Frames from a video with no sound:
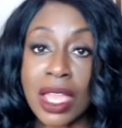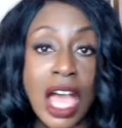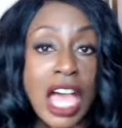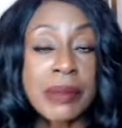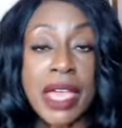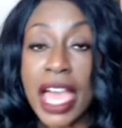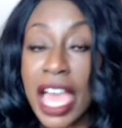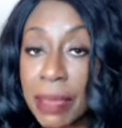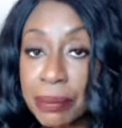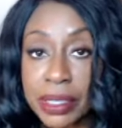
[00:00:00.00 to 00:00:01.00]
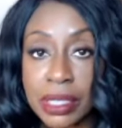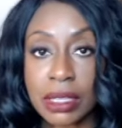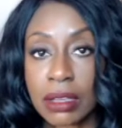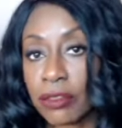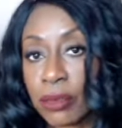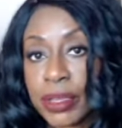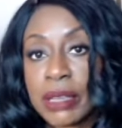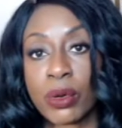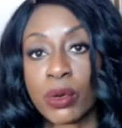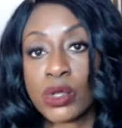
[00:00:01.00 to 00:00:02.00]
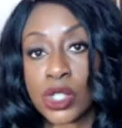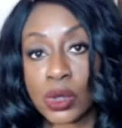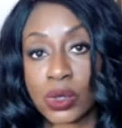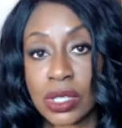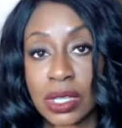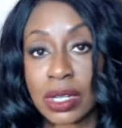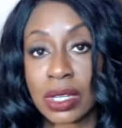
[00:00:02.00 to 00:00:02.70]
I'm happy for people who choose it.